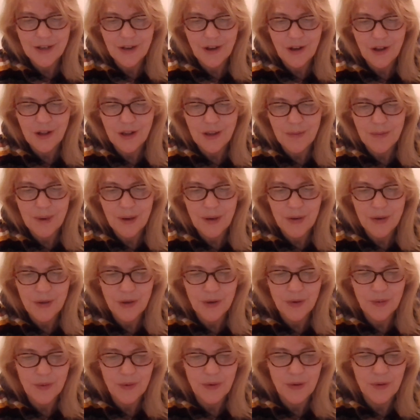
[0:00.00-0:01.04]
all about
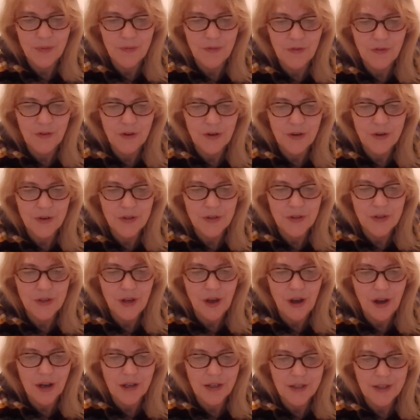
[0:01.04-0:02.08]
your room for your
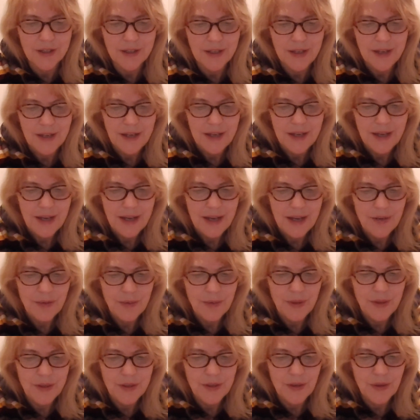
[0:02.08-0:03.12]
socks, and
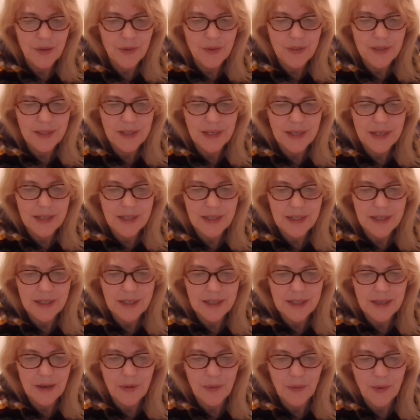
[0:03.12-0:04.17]
with his own
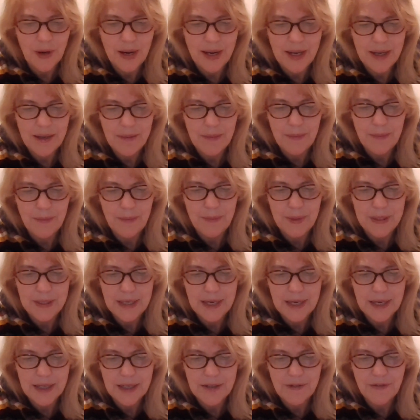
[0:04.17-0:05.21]
scented,
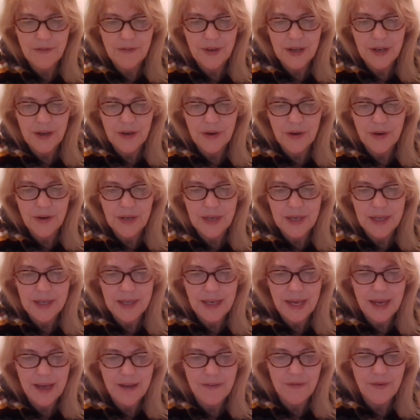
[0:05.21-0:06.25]
ring-bedecked finger, he
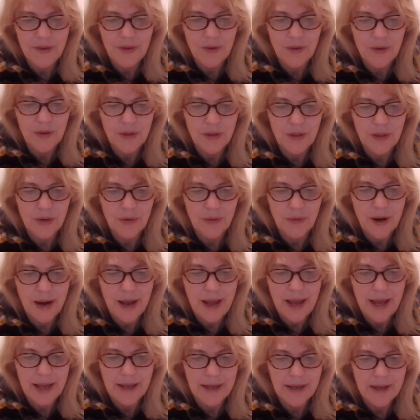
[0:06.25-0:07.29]
gave you the
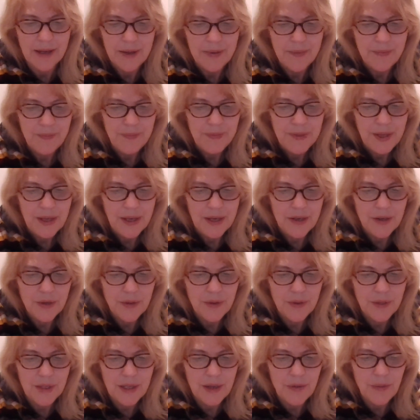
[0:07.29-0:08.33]
rag. And
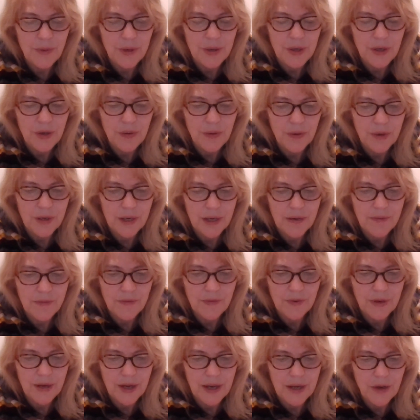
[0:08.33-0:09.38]
only when you were
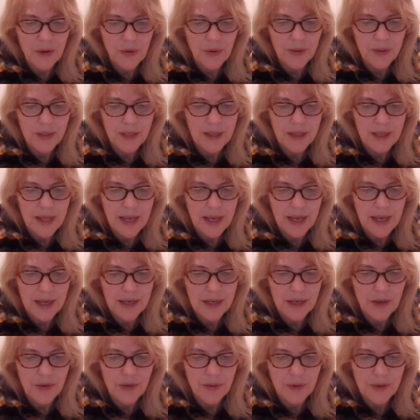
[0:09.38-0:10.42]
and only
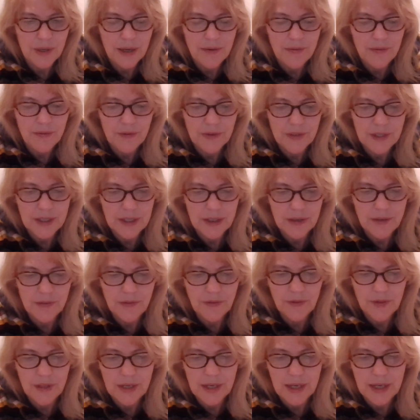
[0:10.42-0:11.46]
then you were comforted.
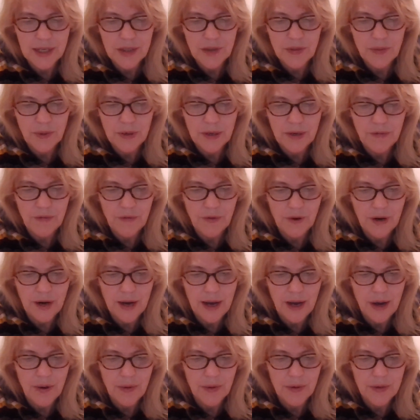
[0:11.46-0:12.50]
For the next 24
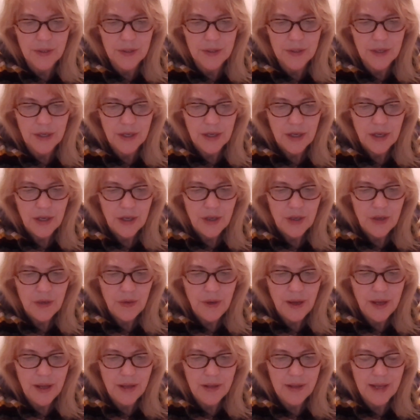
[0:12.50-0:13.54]
hours, you
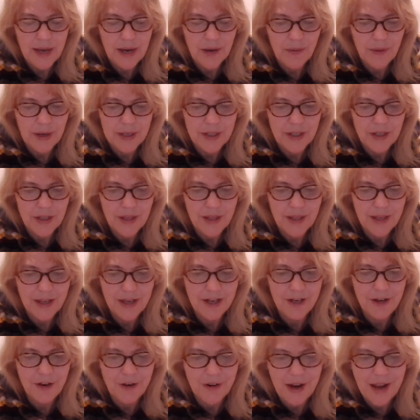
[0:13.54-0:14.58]
held that wretched thing
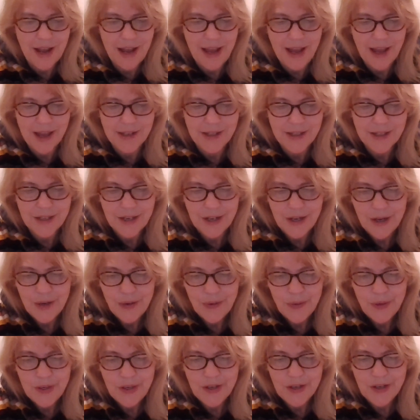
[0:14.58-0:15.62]
in your hand.
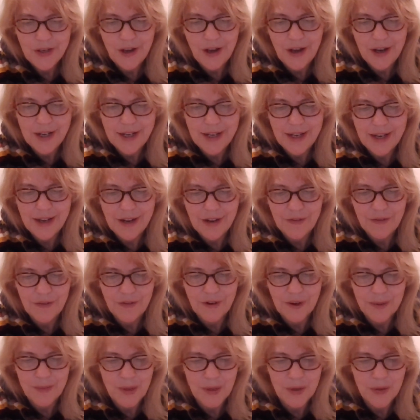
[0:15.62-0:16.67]
We could not get it
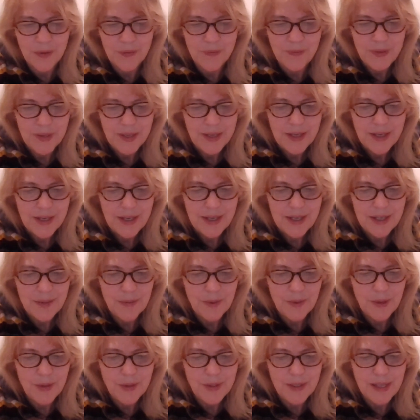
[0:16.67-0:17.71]
from you. It is
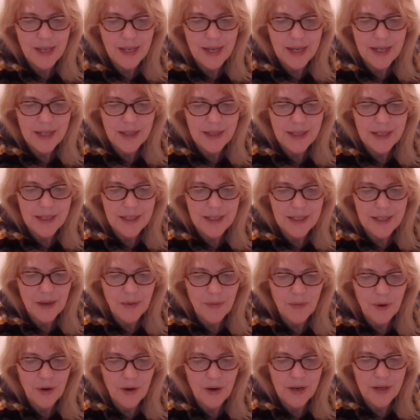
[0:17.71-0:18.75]
most likely
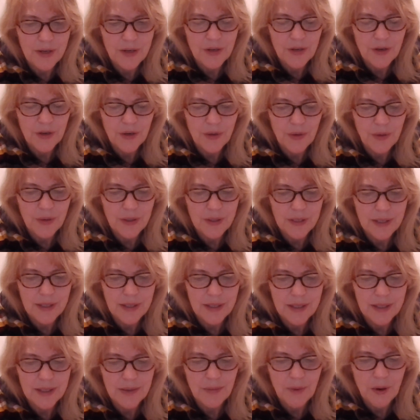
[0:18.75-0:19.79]
somewhere under your quilt at
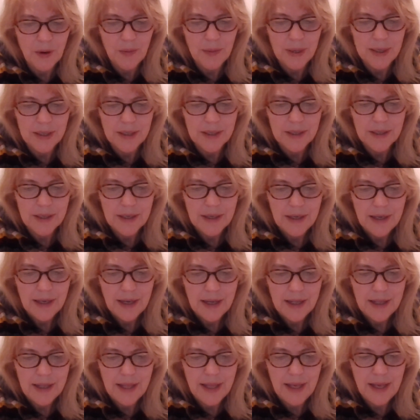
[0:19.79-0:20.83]
this moment.
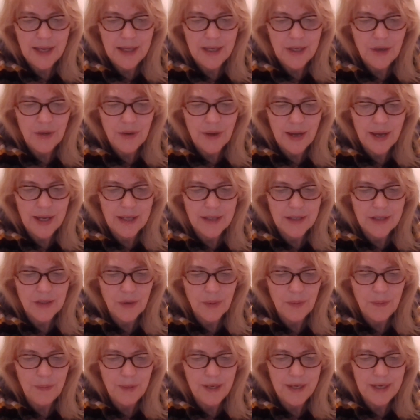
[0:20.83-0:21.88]
And then you asked
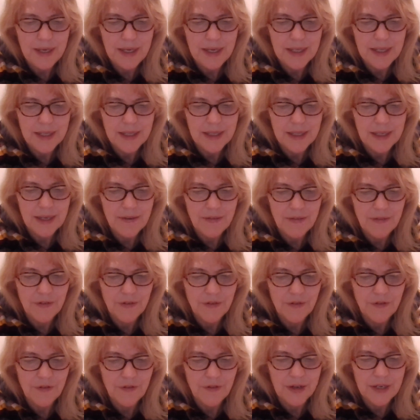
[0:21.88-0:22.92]
so piteously for
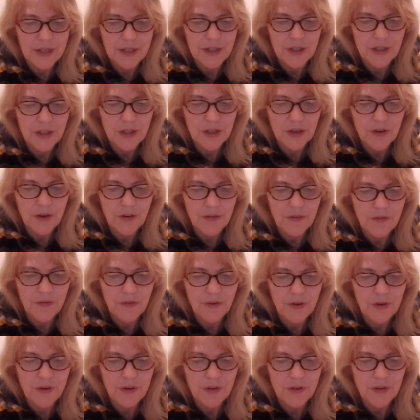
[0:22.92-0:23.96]
fringe
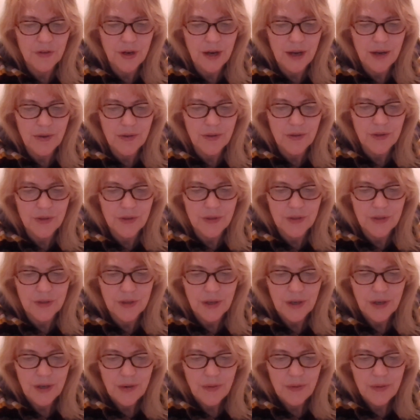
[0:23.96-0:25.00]
for your trousers.
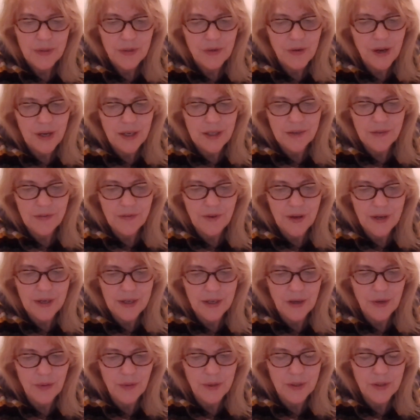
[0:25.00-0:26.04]
We tried to find
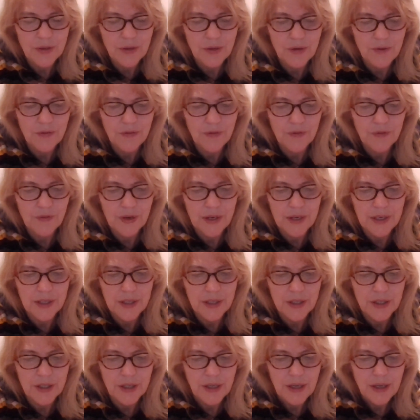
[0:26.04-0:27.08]
out what sort of
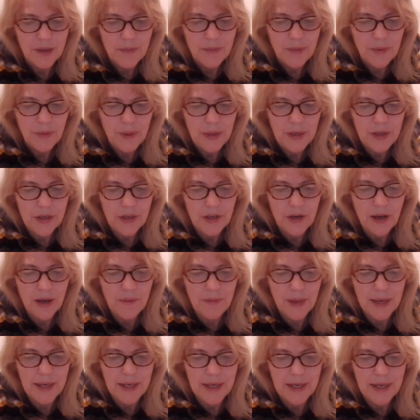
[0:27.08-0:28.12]
fringe, but we could not
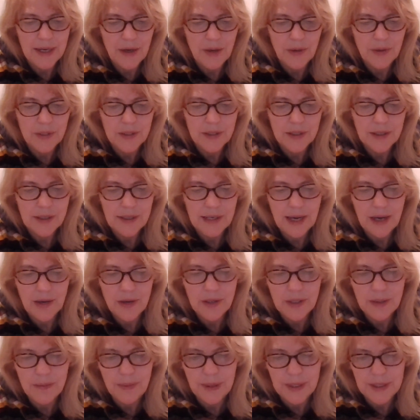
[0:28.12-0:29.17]
make it out. Now
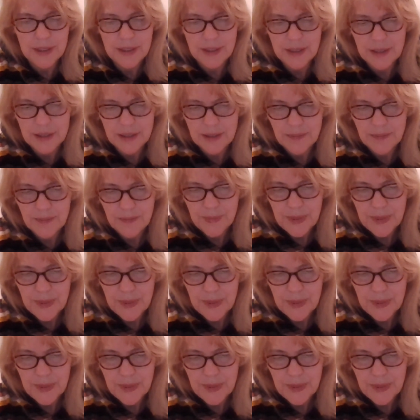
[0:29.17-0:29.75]
to business.